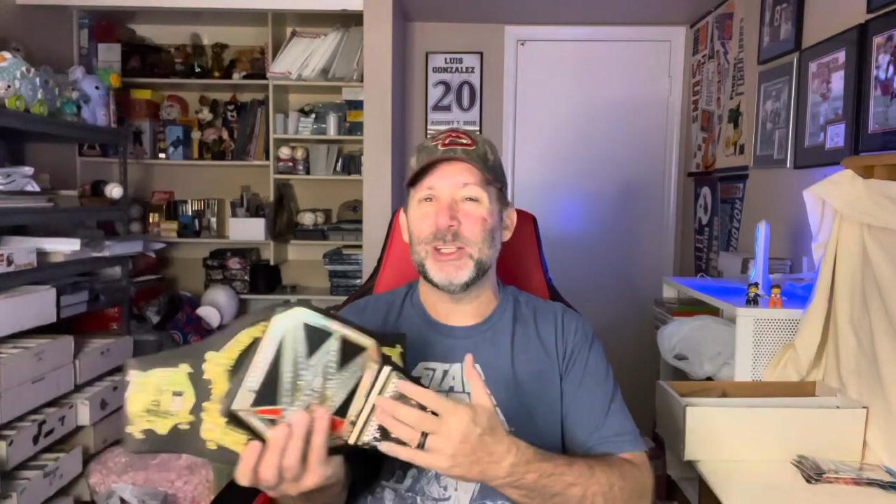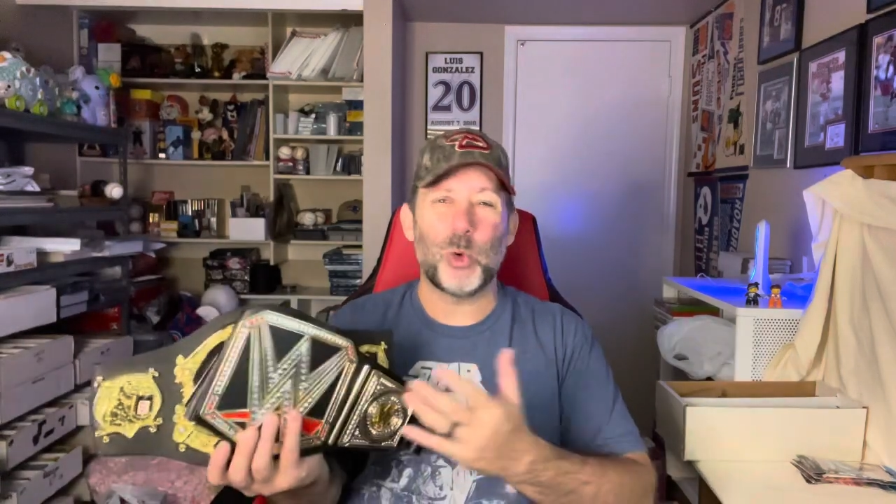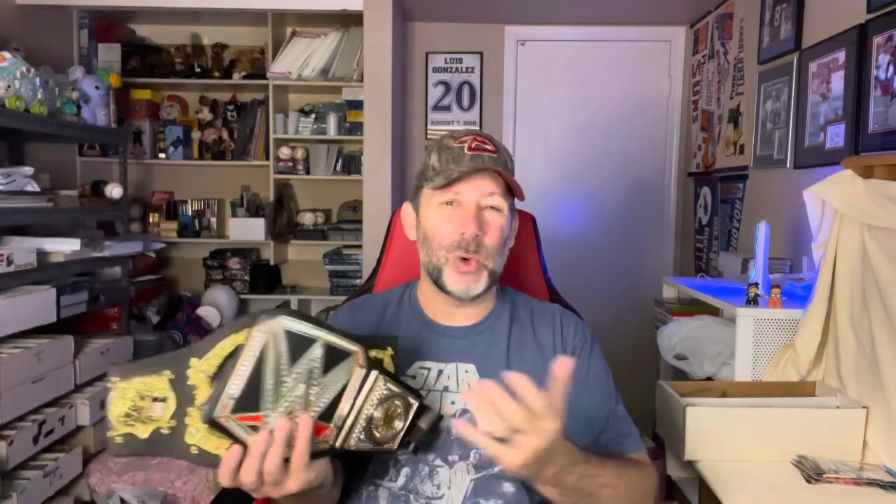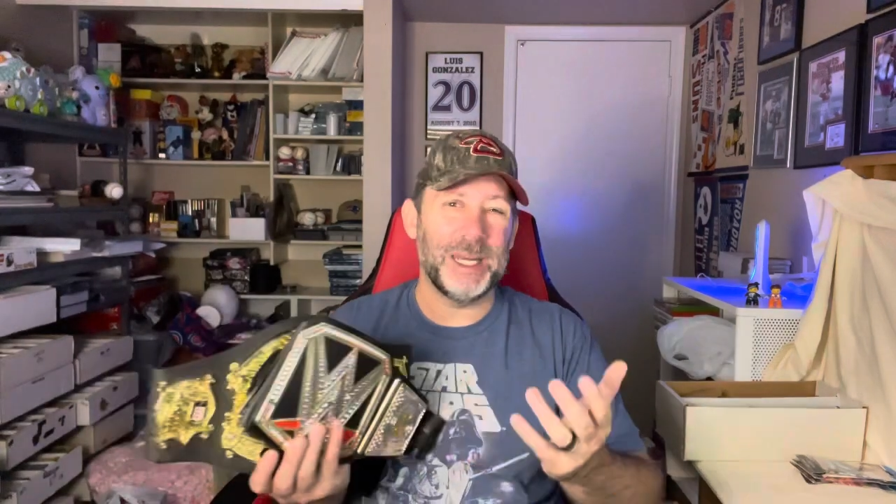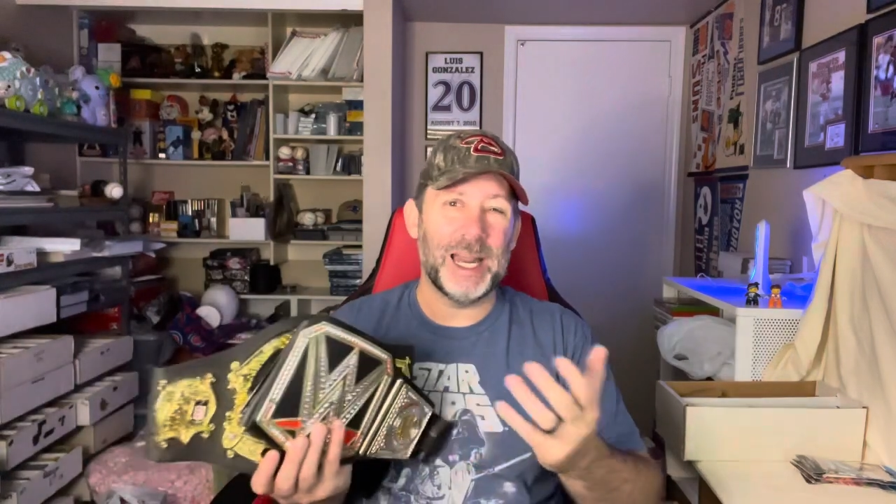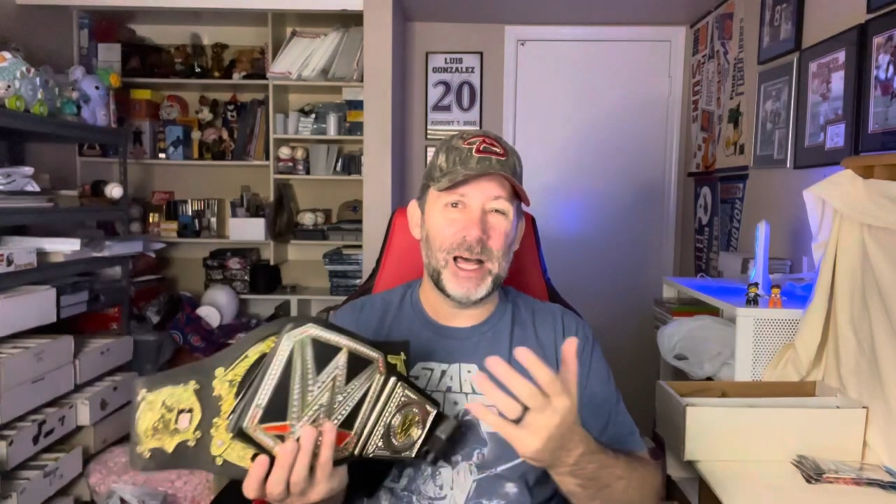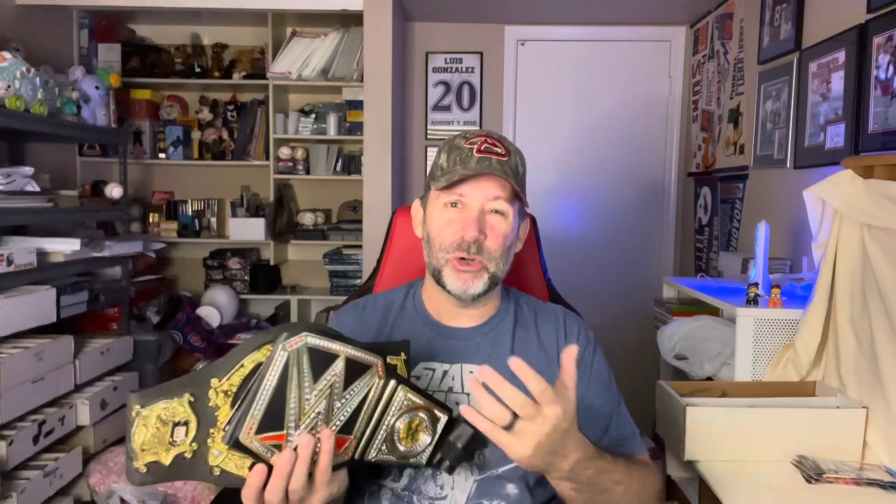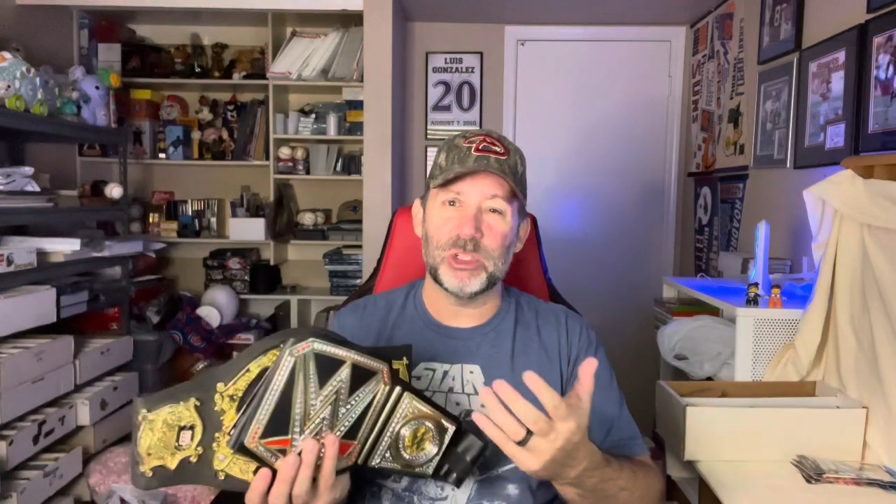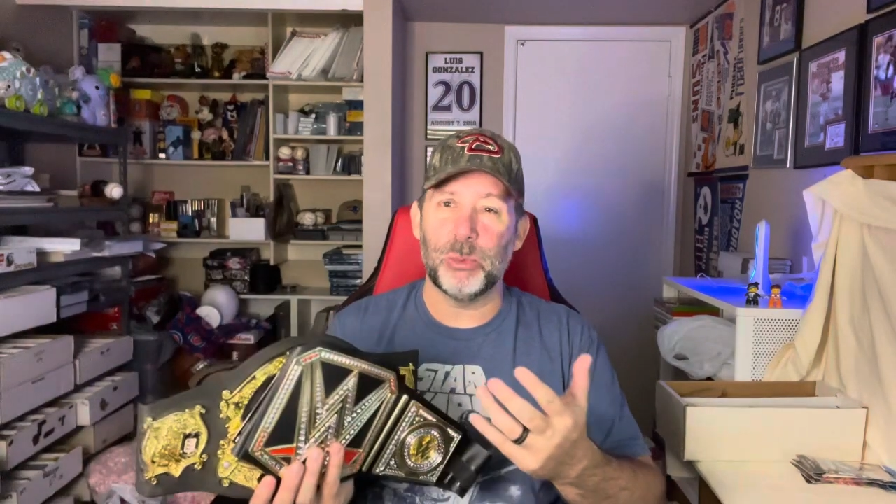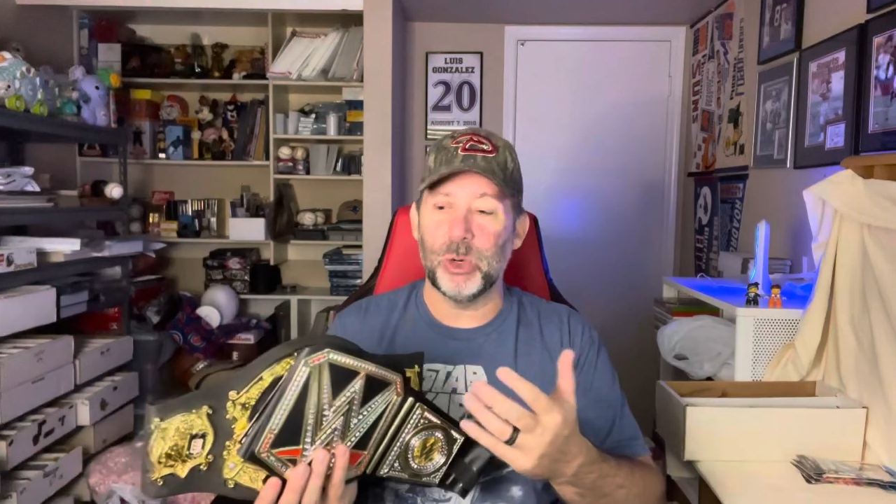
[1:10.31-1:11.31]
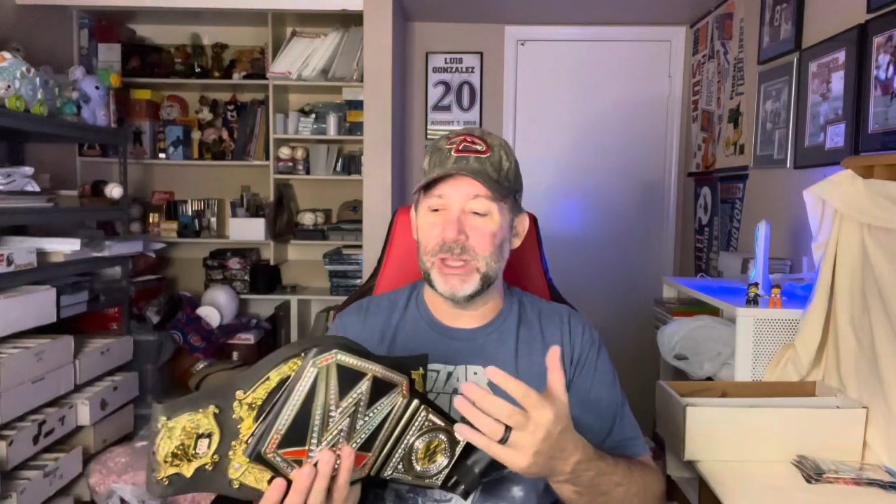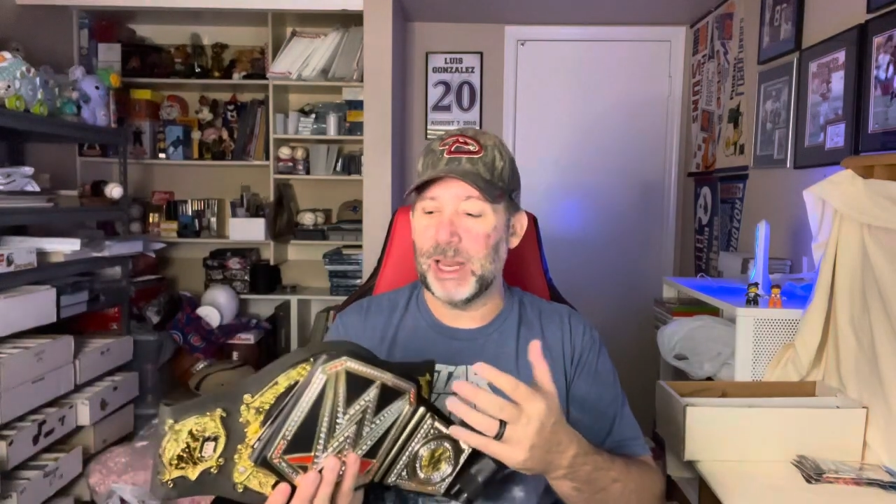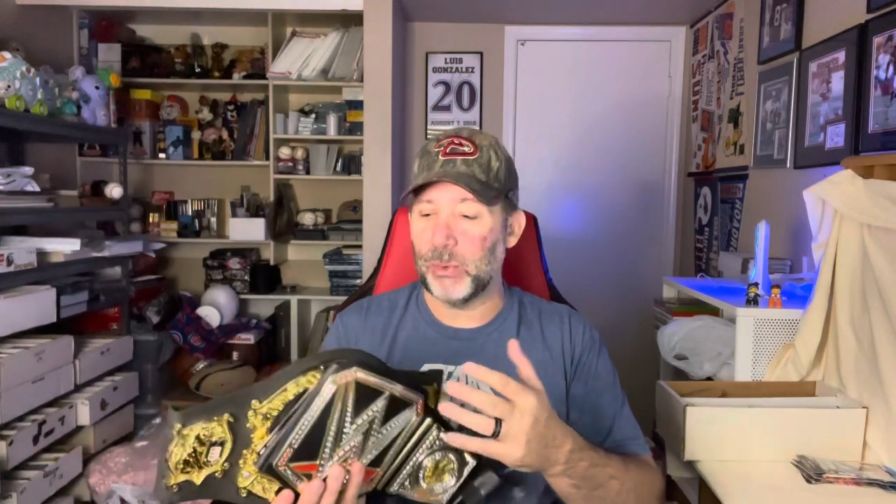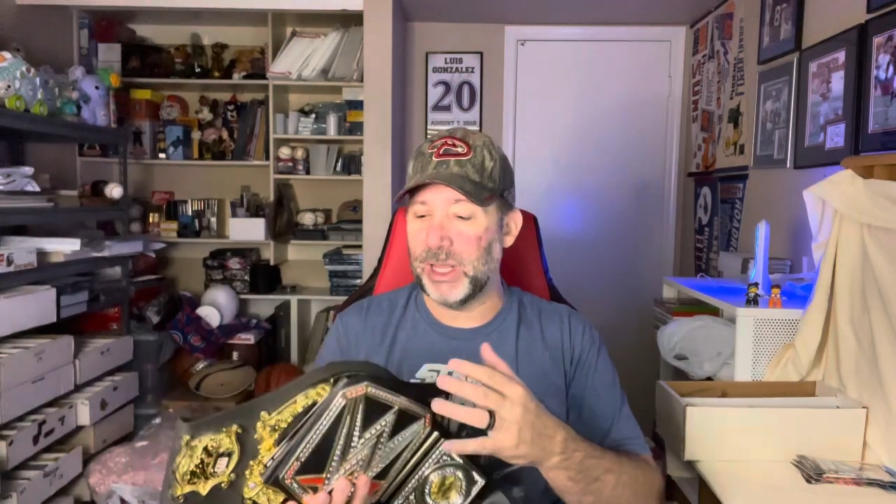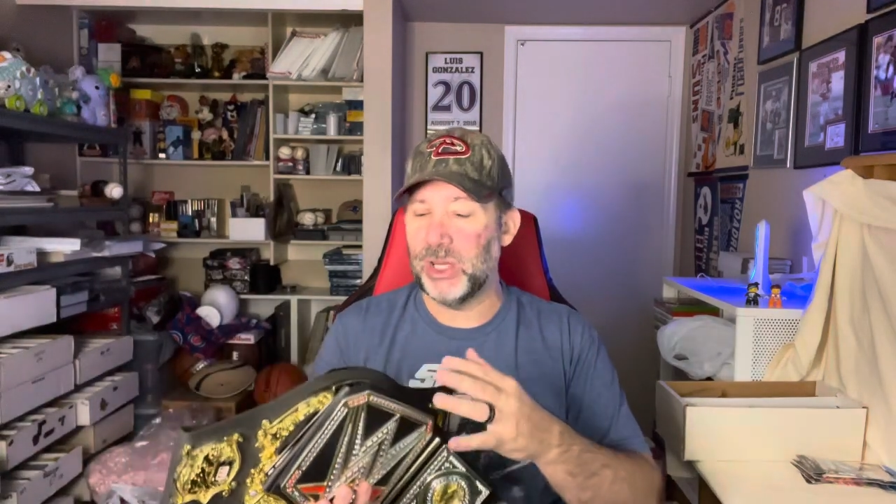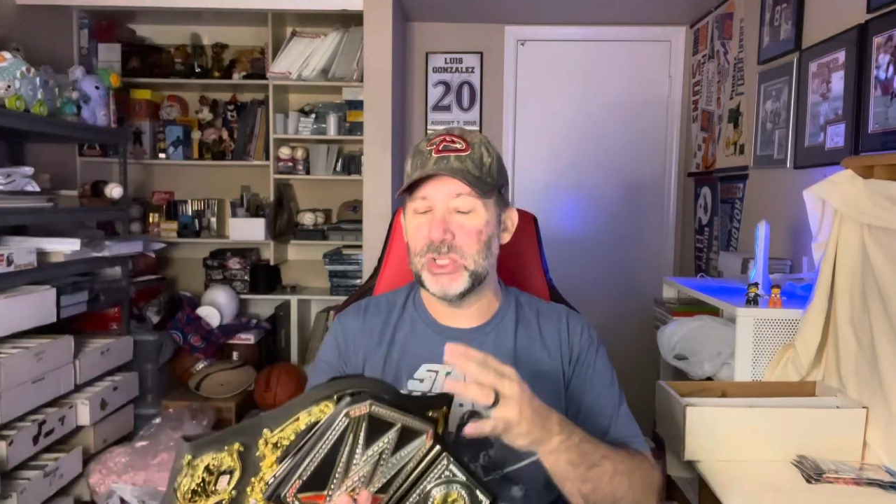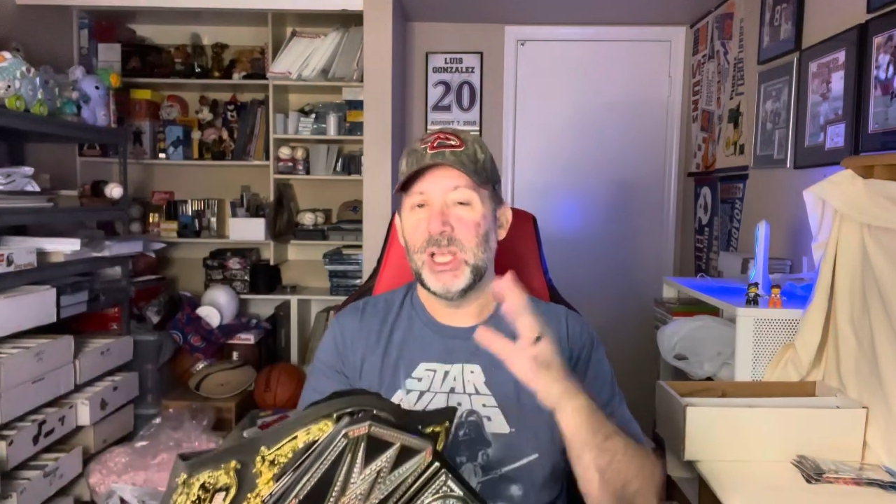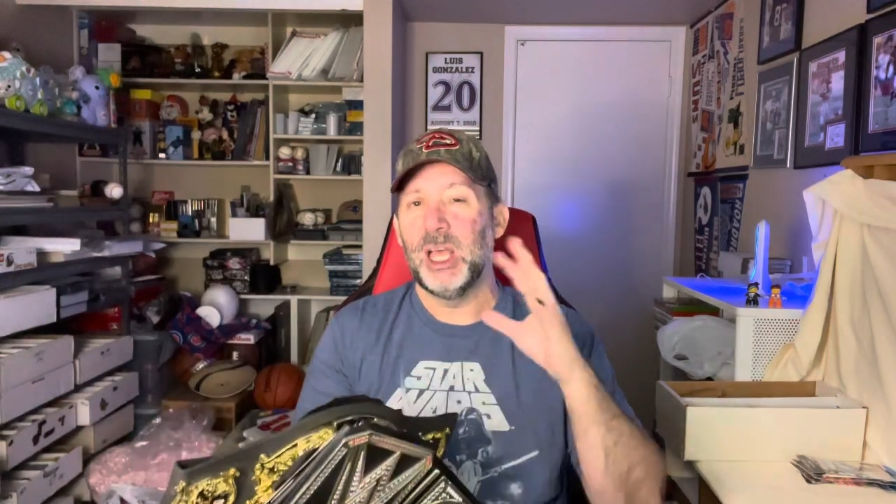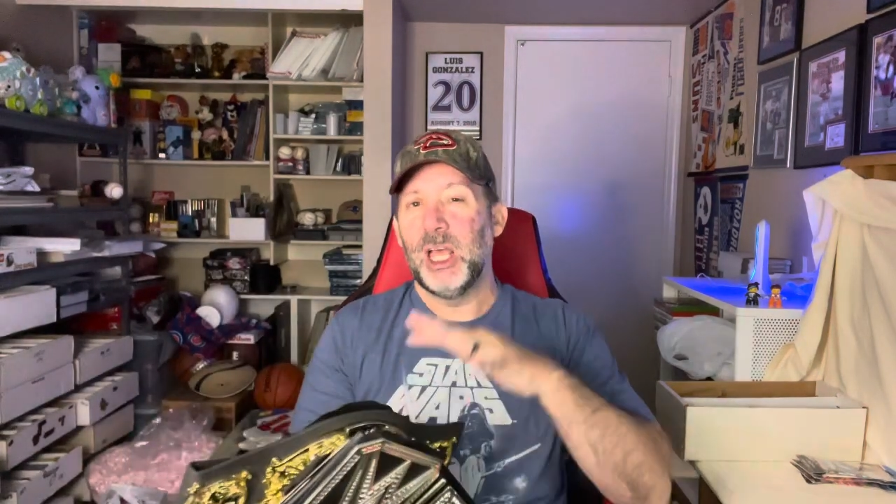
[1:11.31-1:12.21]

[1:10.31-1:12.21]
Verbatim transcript: $20, somewhere in that range.